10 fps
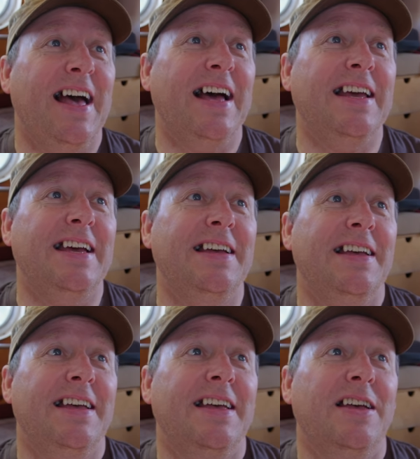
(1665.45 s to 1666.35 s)
And
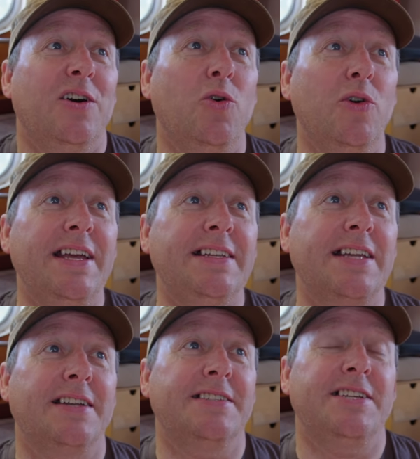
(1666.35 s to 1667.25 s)
all he had
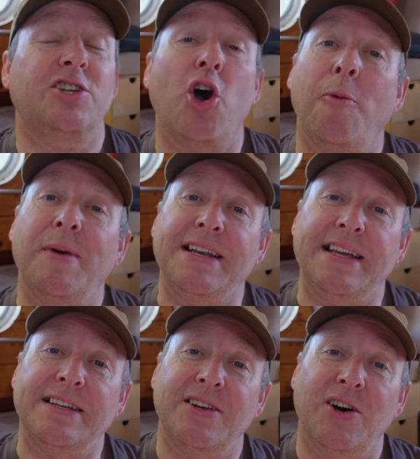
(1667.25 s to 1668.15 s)
done is he'd commented